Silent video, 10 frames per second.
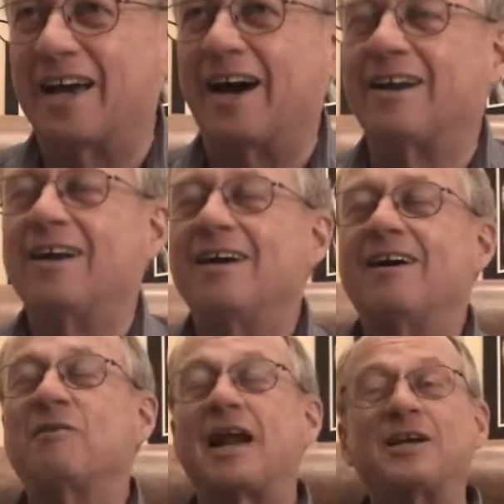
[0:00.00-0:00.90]
out.
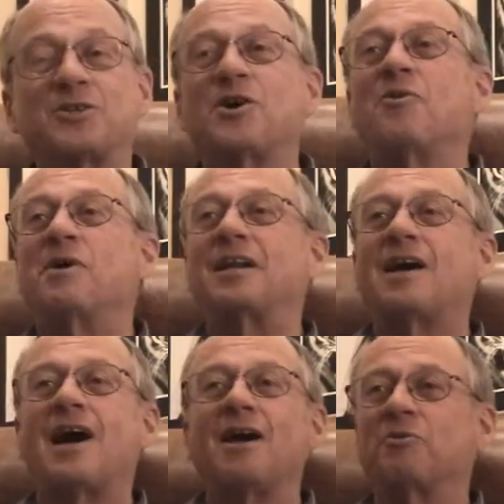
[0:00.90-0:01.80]
But I saw one
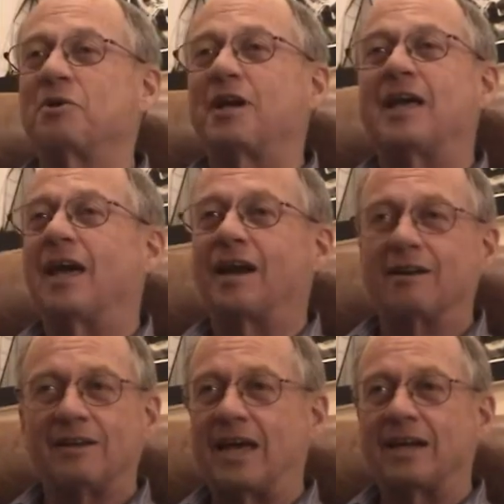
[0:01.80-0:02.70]
guy that really had
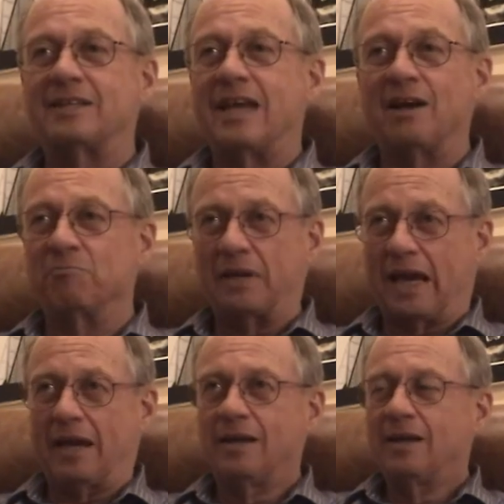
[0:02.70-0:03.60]
it down
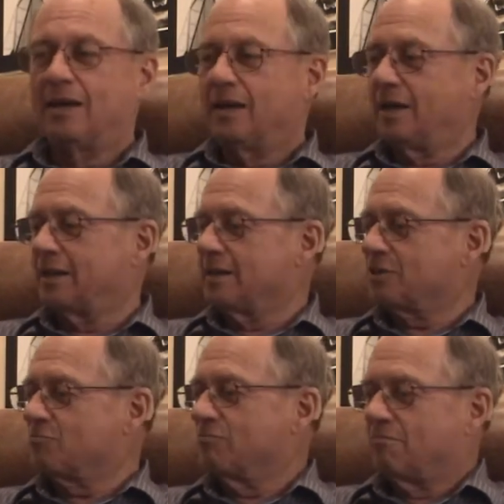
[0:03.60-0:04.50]
pat. He had
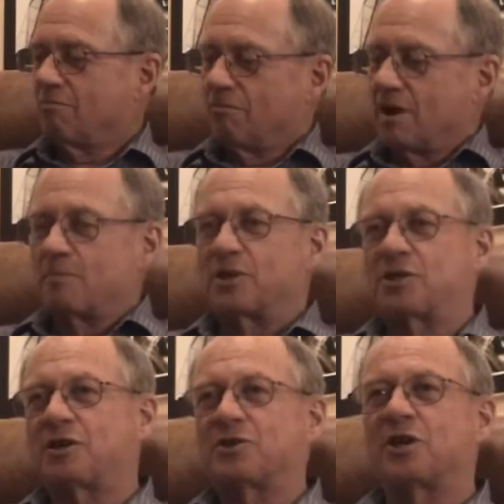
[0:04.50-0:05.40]
this rubber
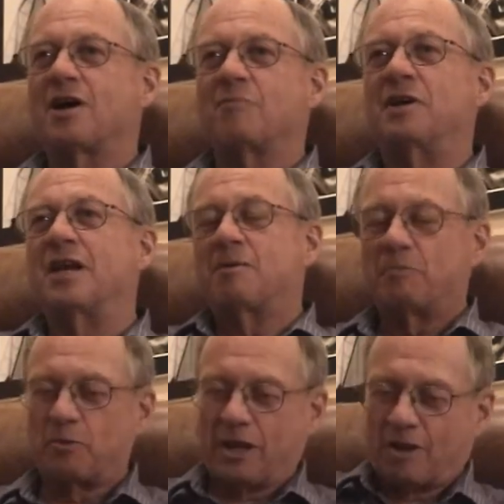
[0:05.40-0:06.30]
suction cup, and he'd go
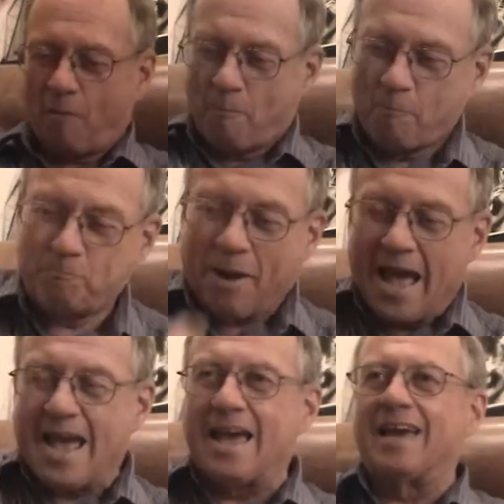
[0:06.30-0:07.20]
up the window and go,
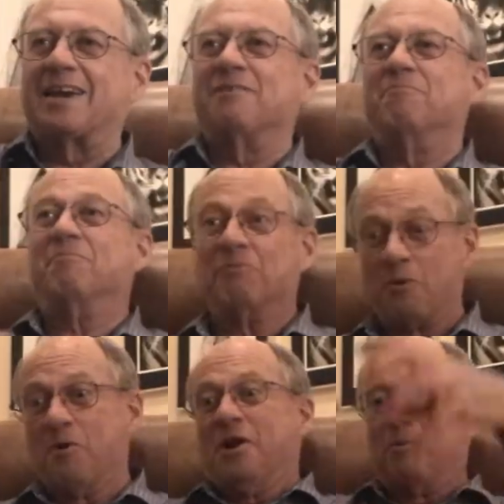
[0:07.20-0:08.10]
bang!
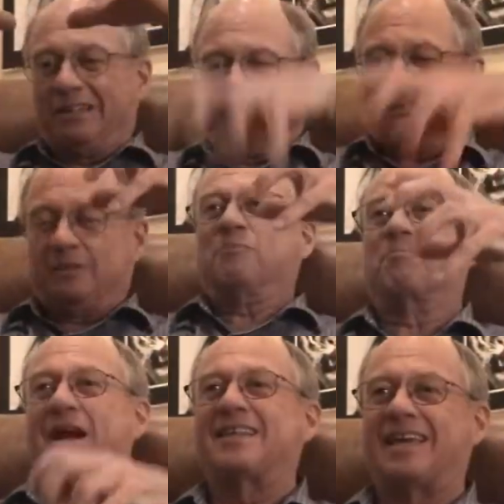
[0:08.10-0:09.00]
The window would
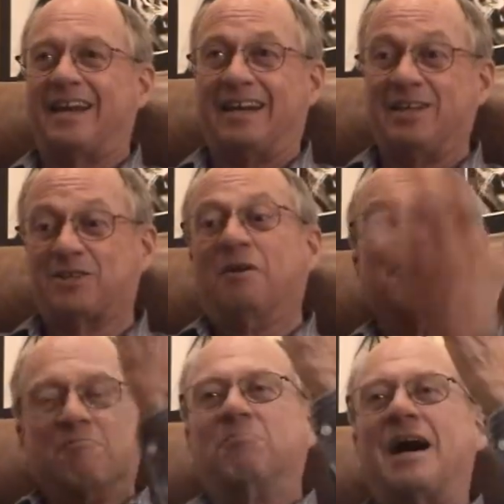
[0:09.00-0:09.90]
break that adhesive,
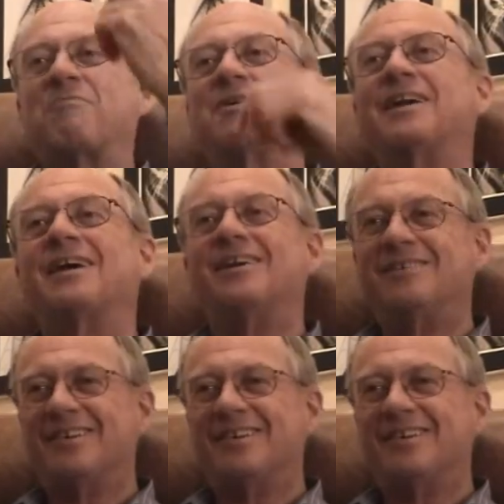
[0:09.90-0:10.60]
pop right out.